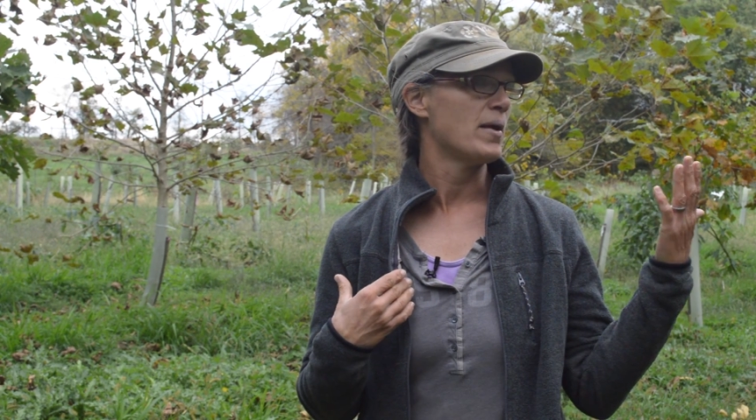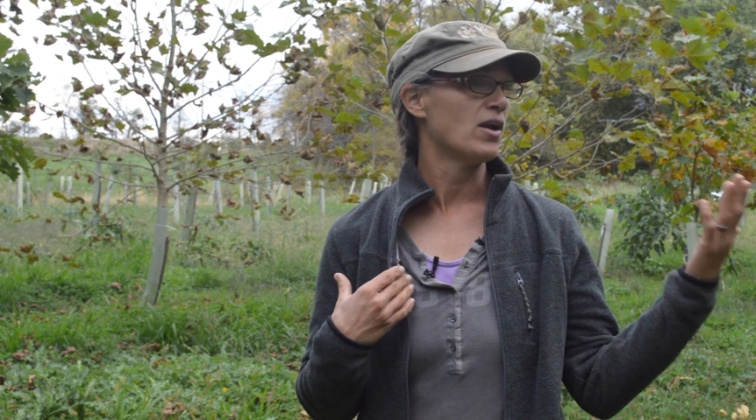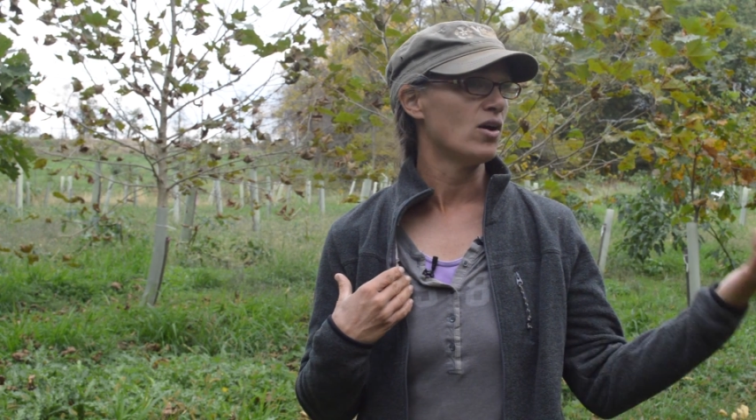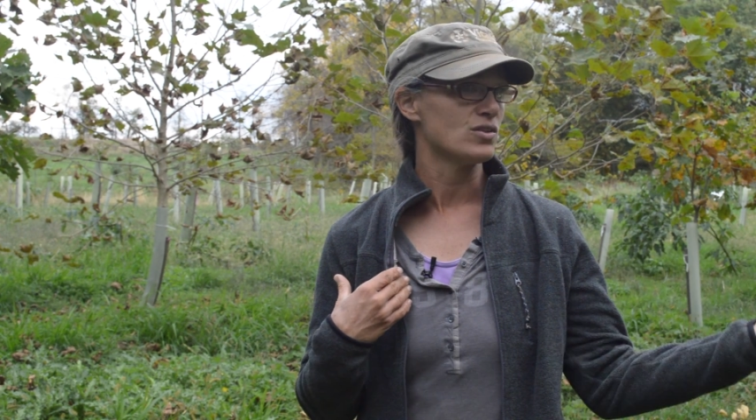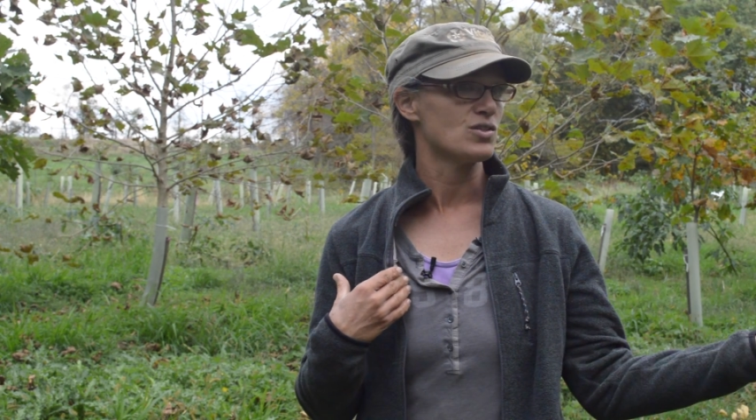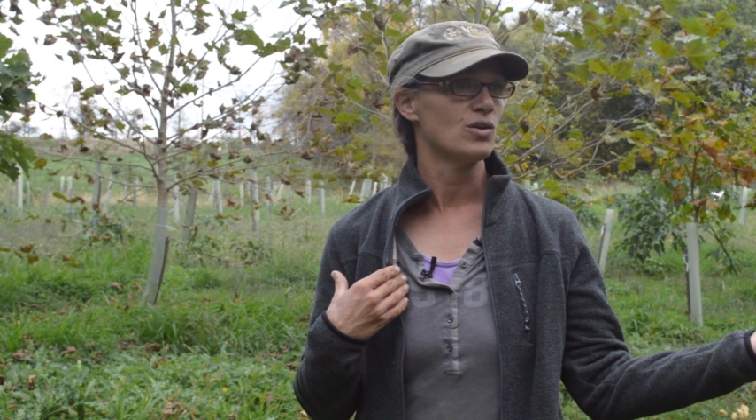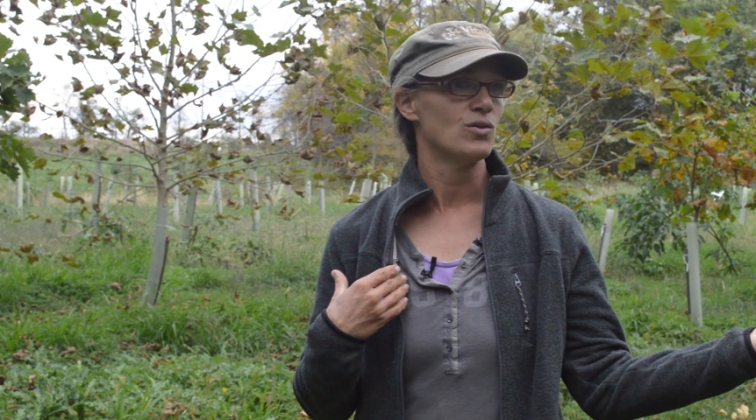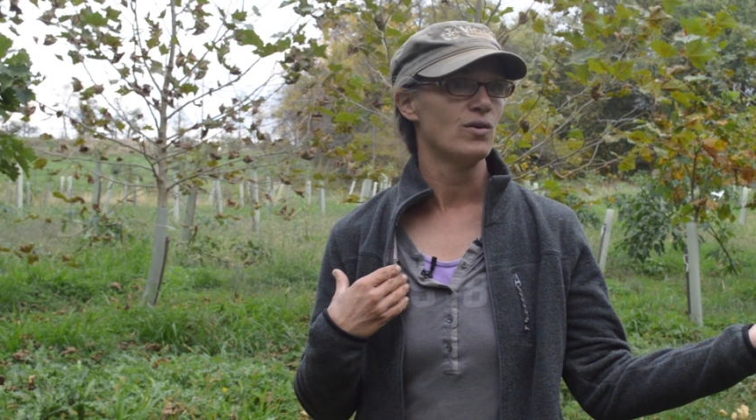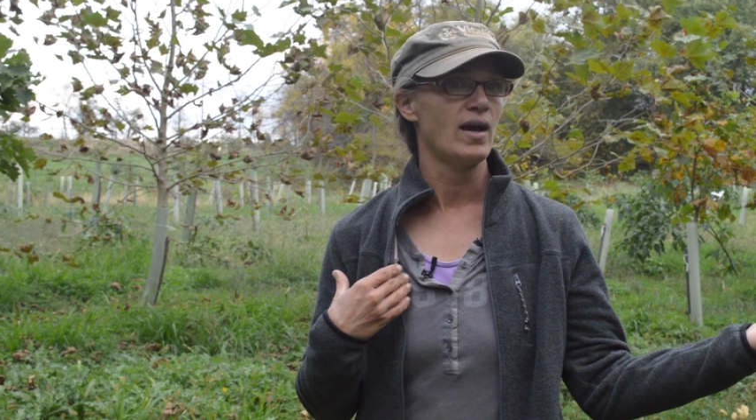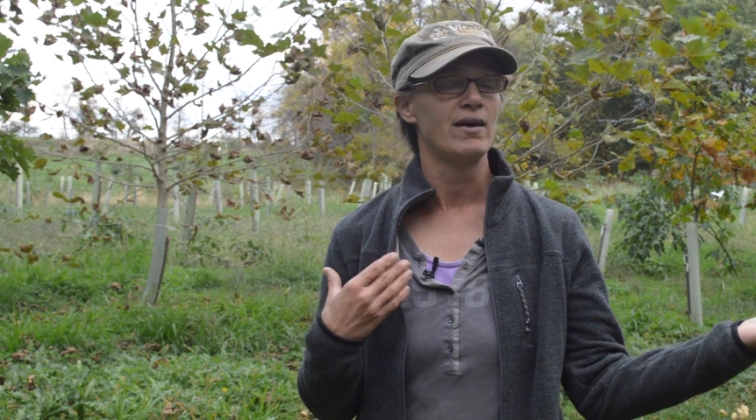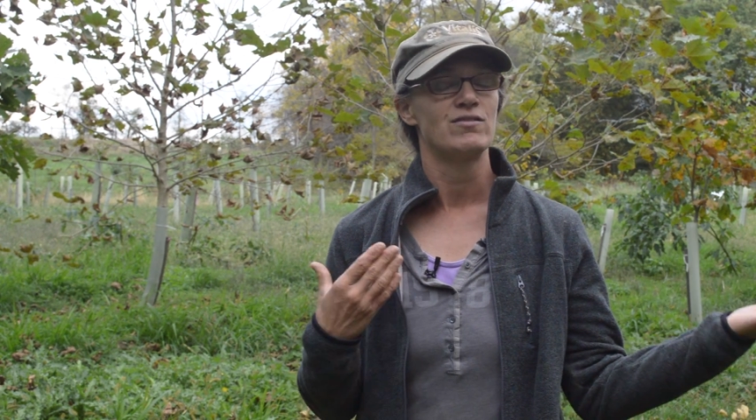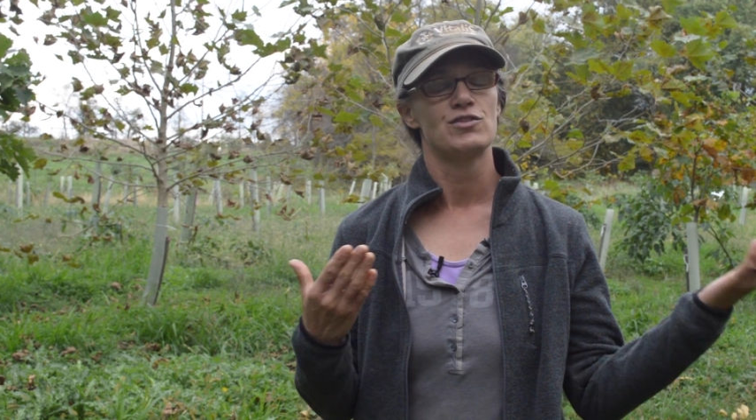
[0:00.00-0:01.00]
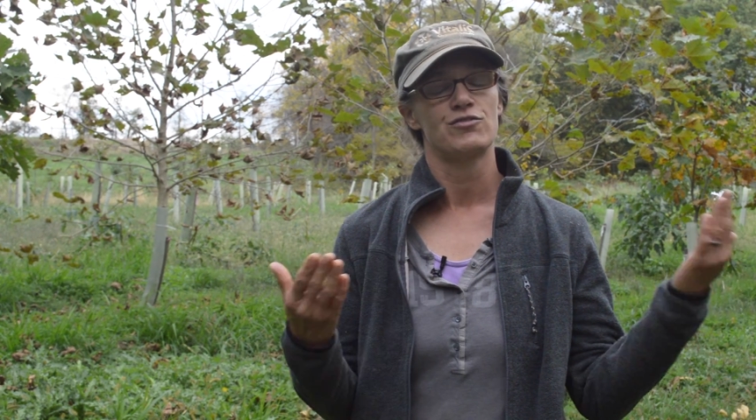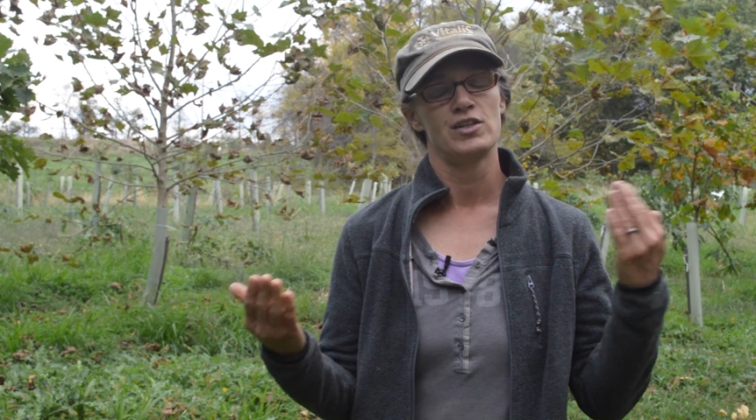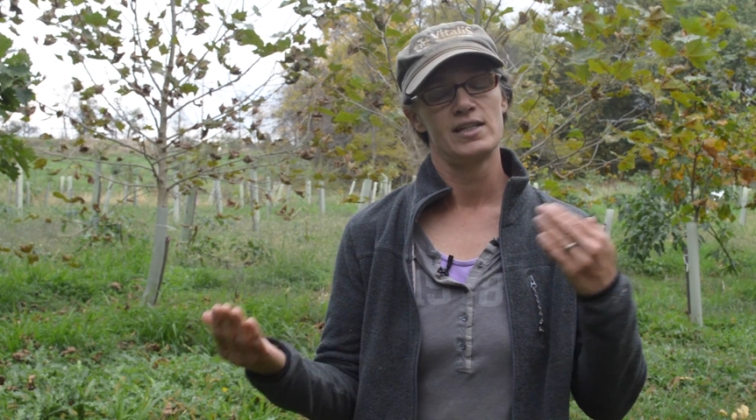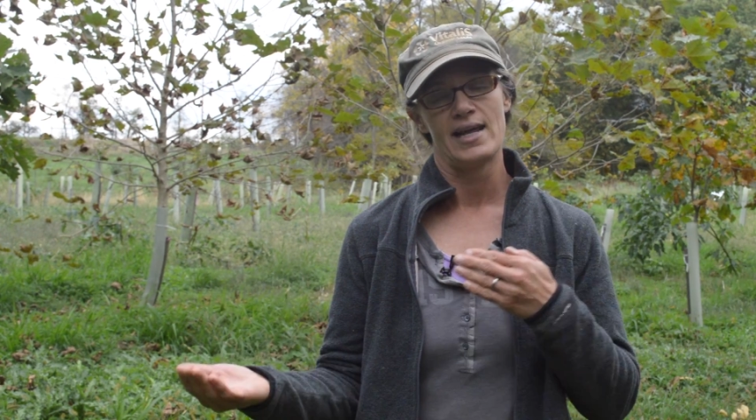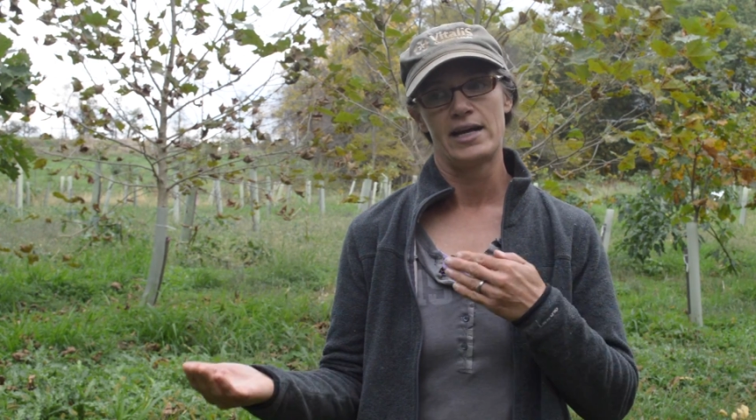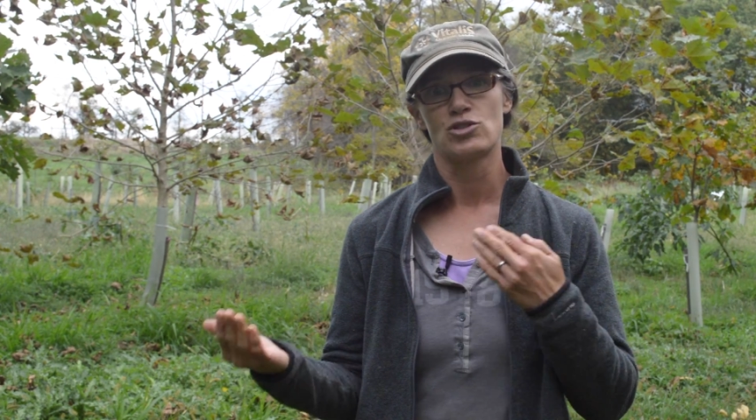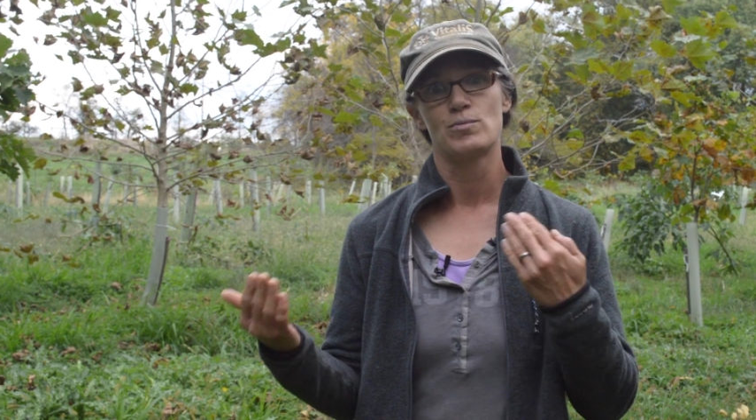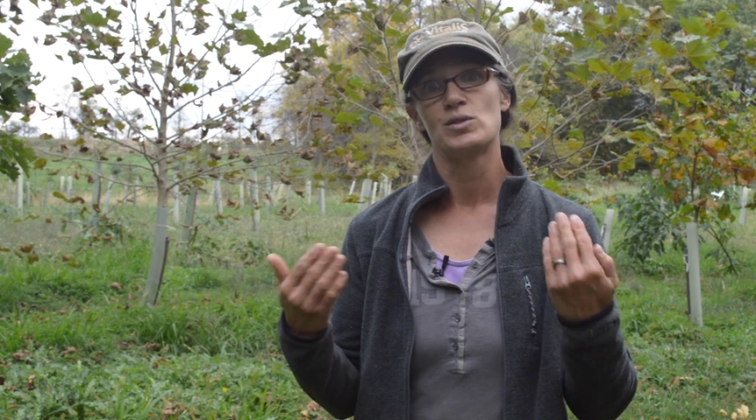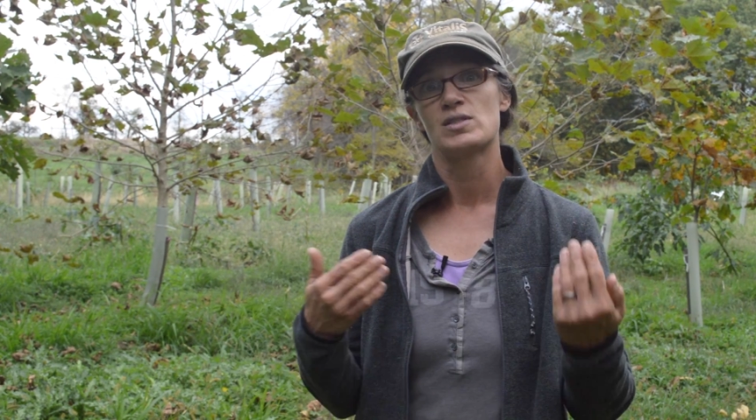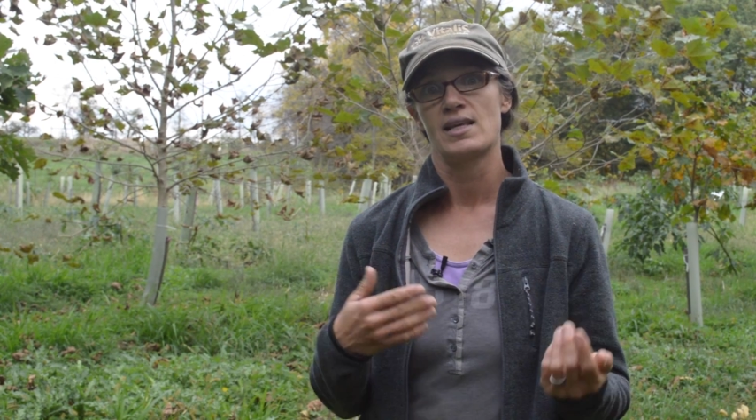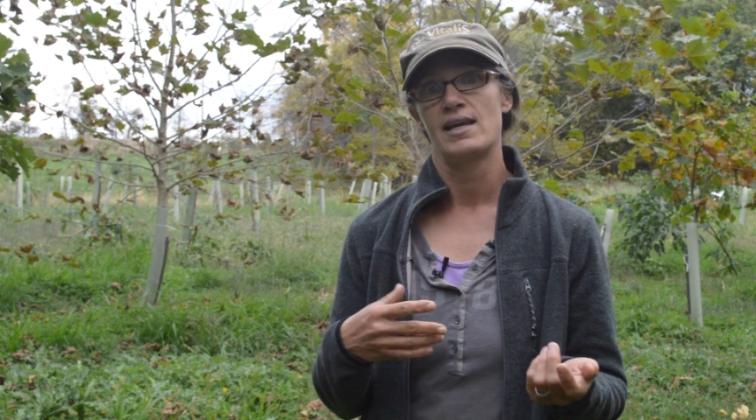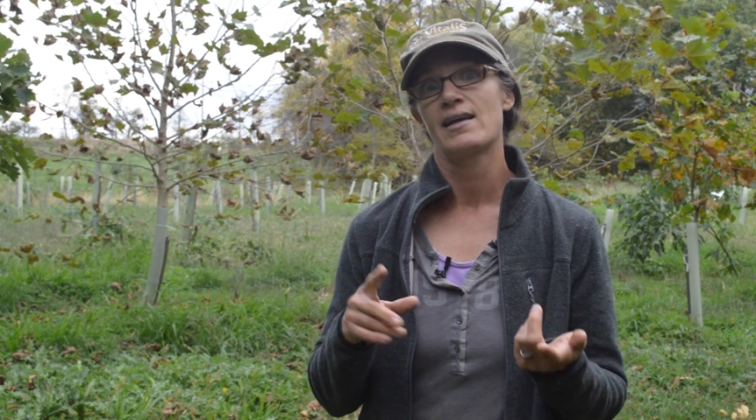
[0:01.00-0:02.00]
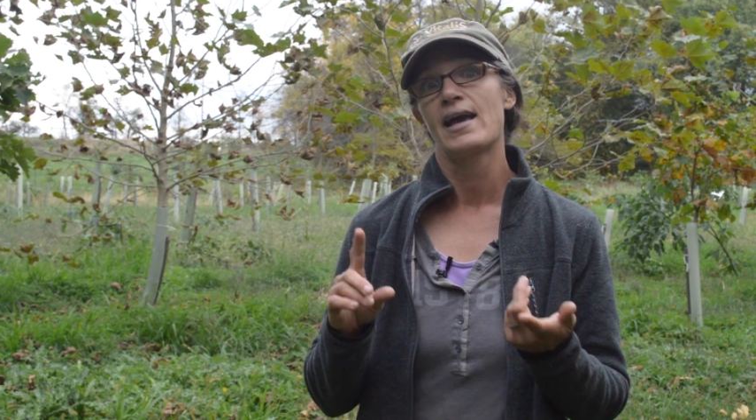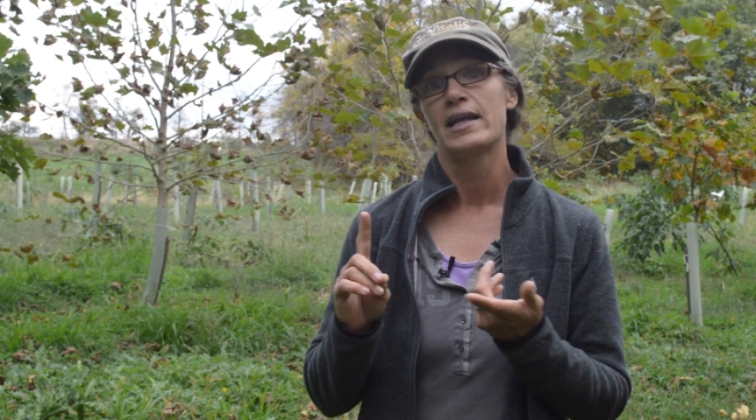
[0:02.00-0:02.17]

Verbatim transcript: and also have different attributes like